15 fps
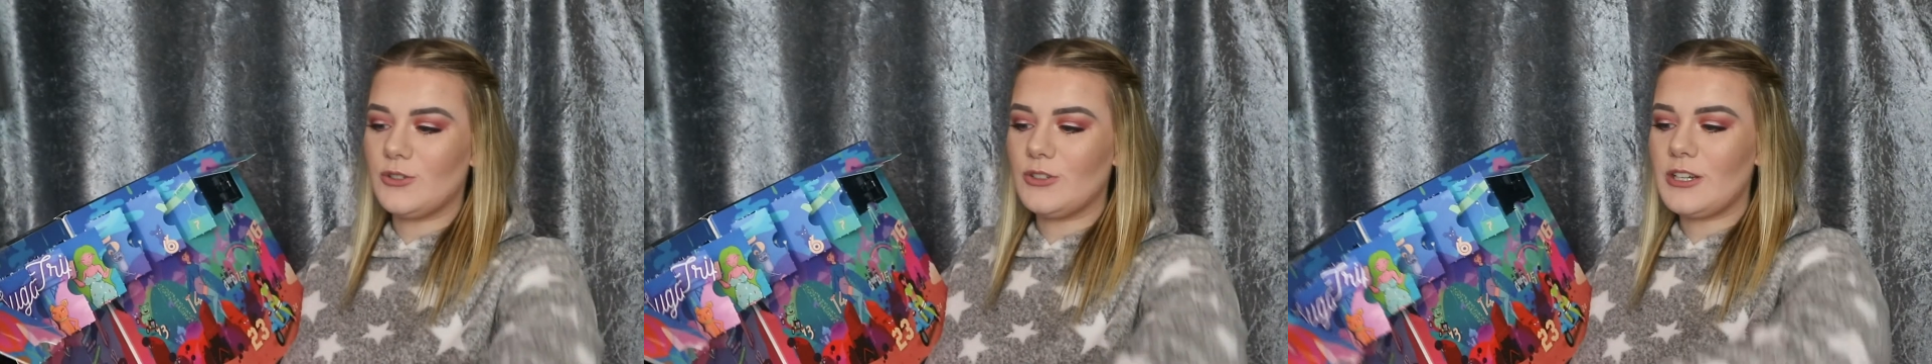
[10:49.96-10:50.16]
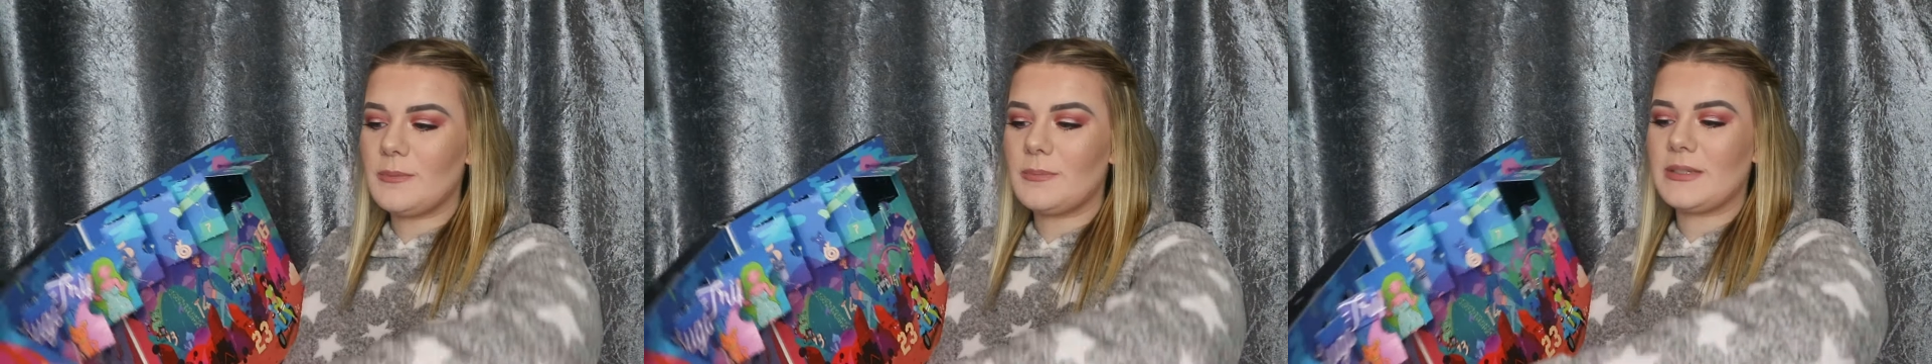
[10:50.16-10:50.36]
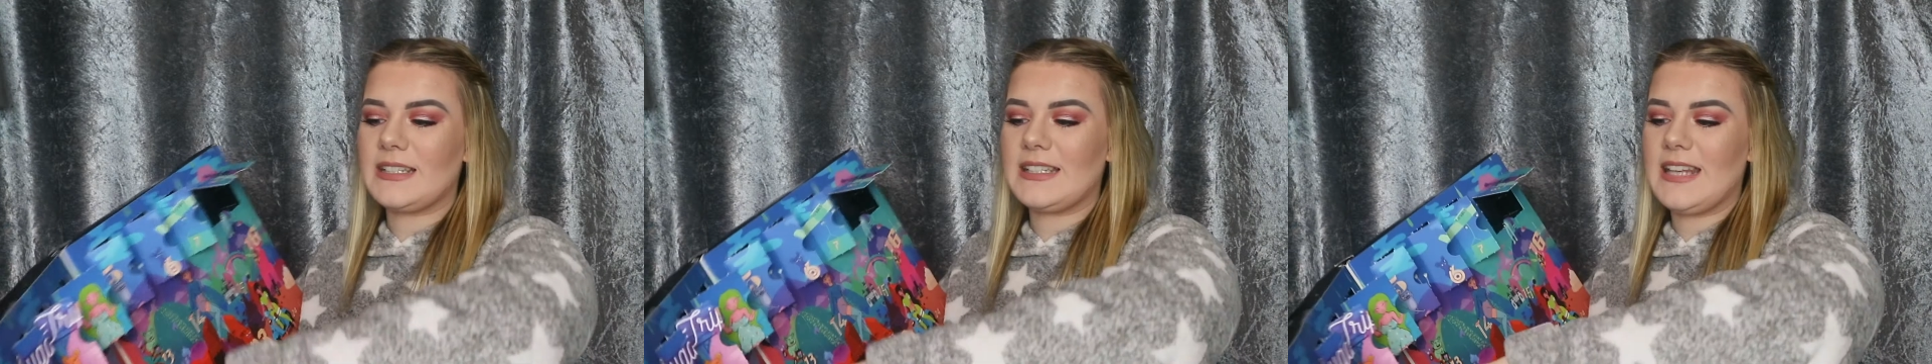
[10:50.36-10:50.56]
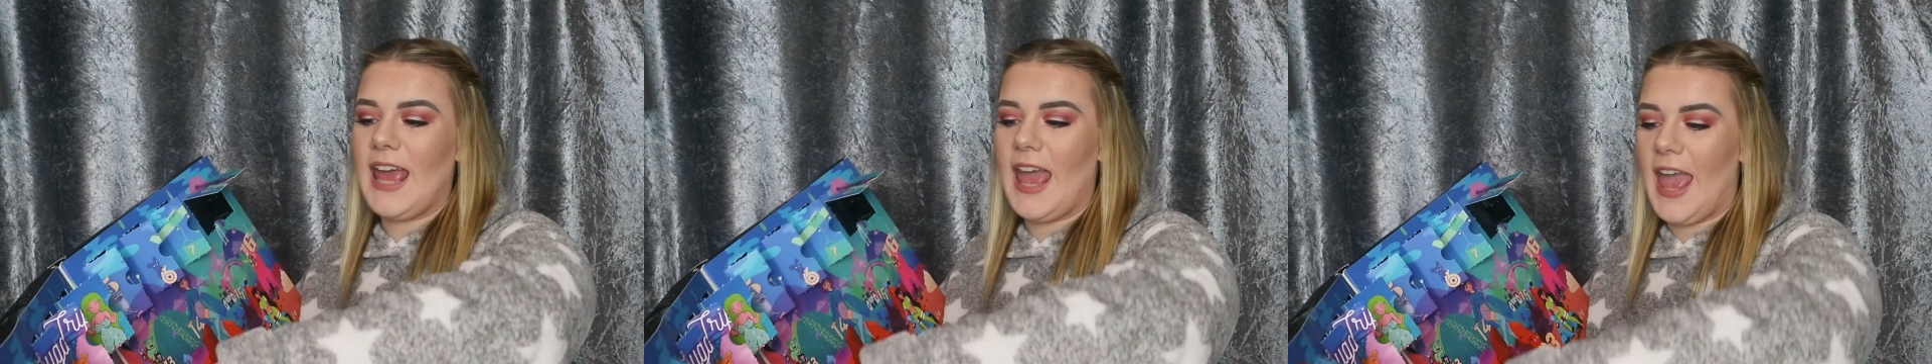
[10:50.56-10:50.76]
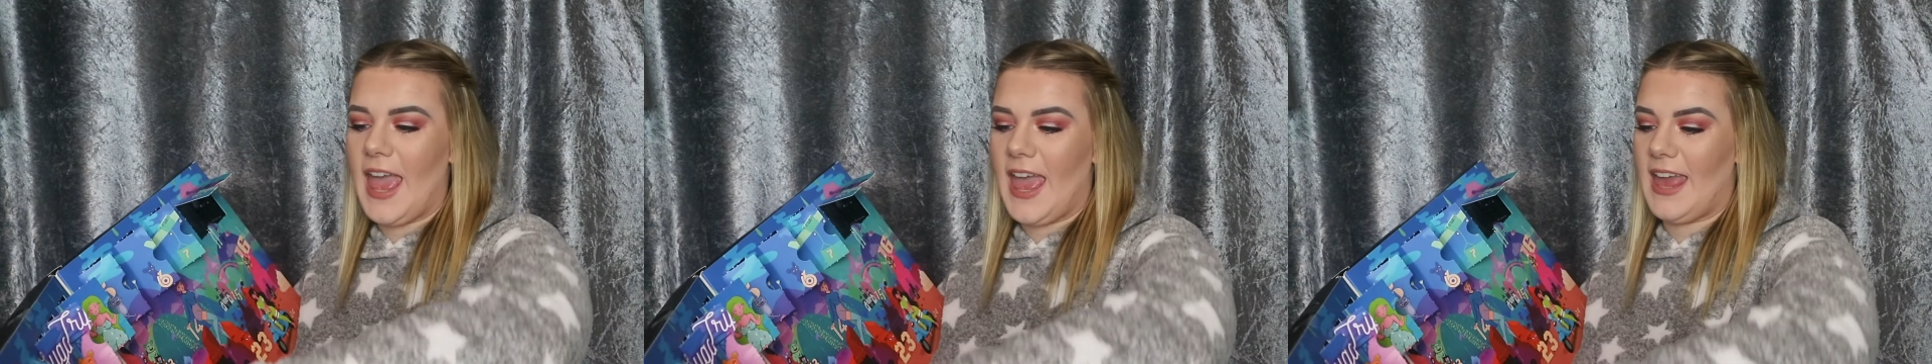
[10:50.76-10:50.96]
door number
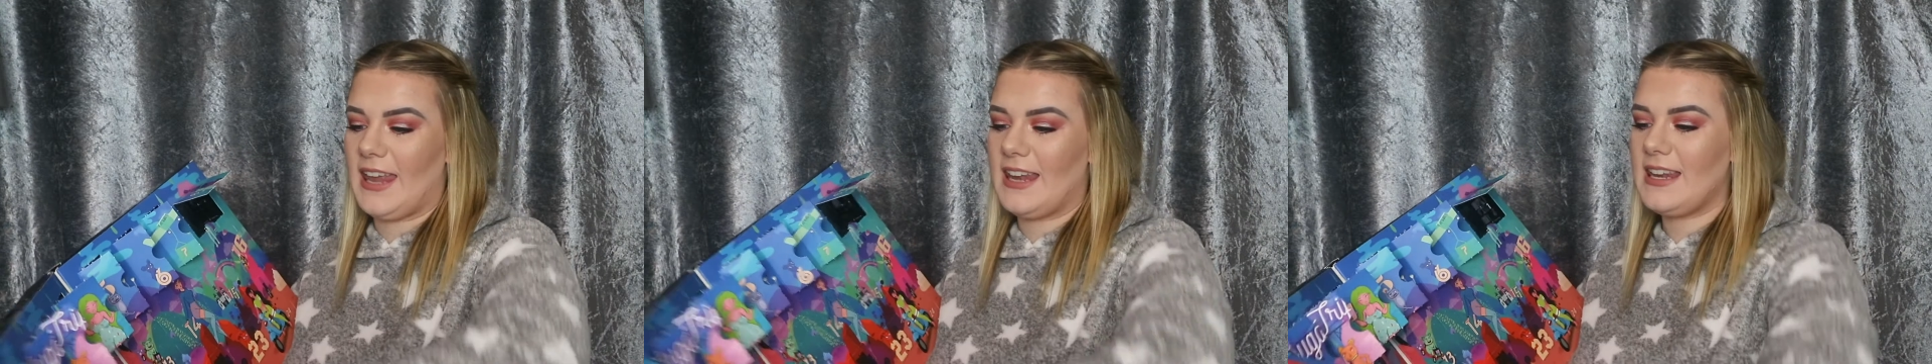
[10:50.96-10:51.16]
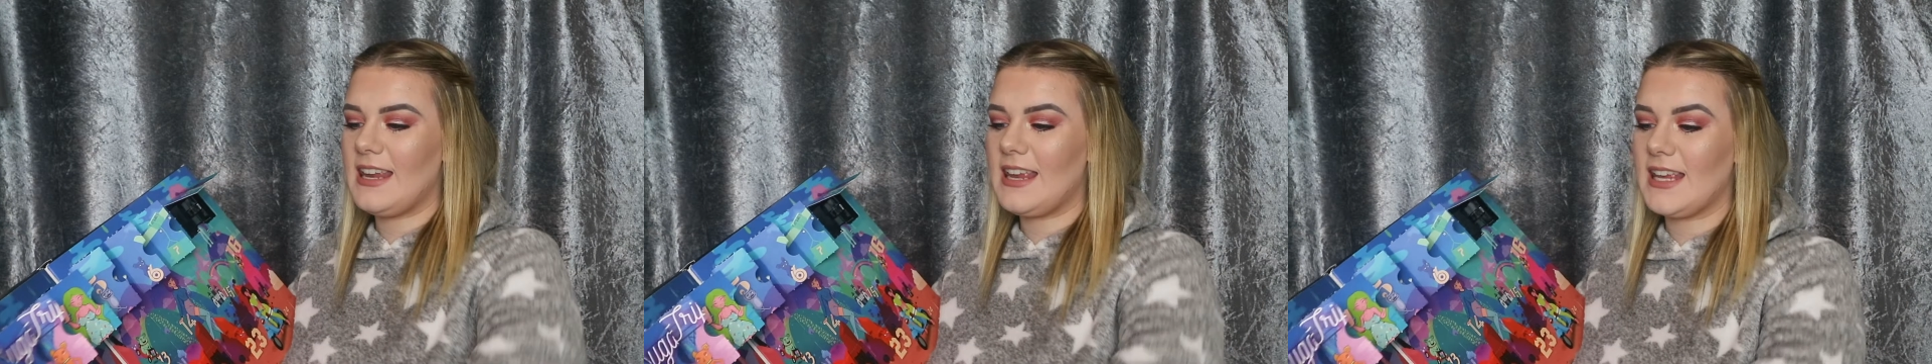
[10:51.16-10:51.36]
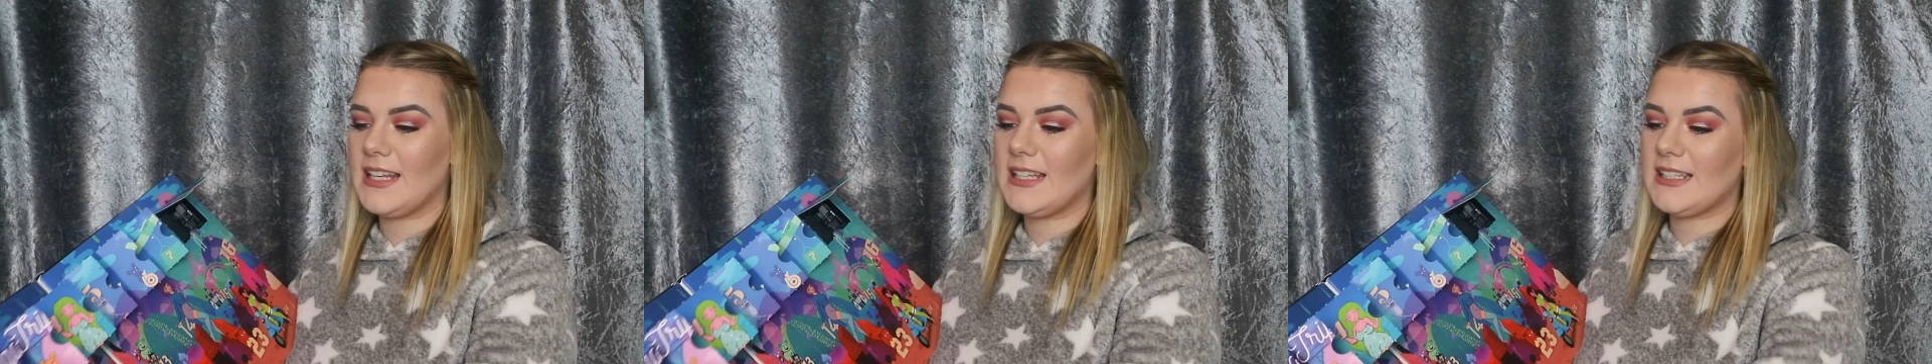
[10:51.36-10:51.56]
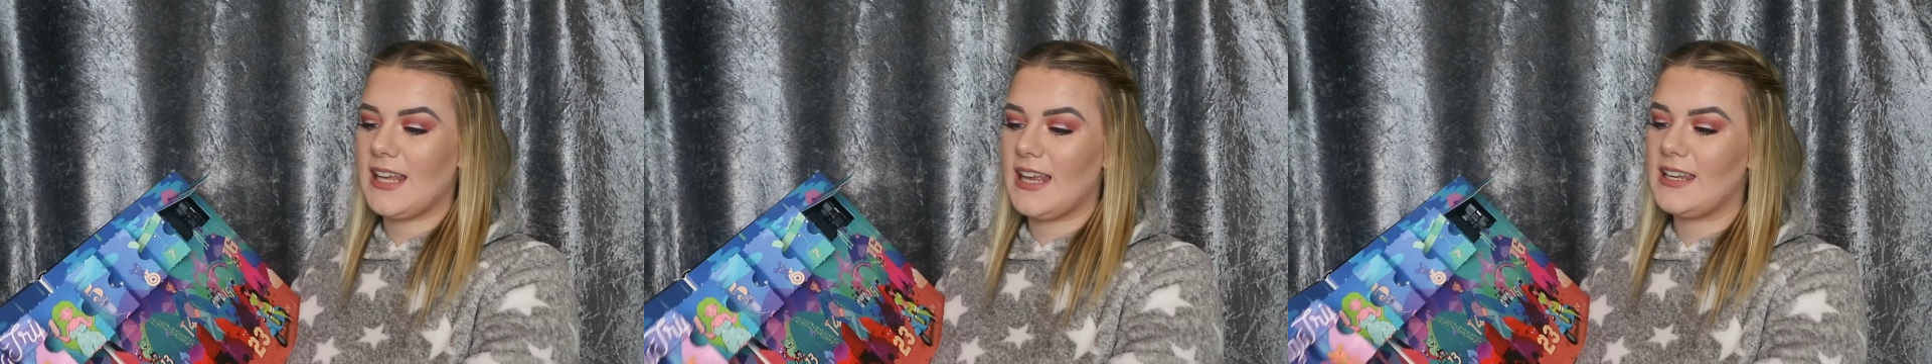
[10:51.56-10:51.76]
10 is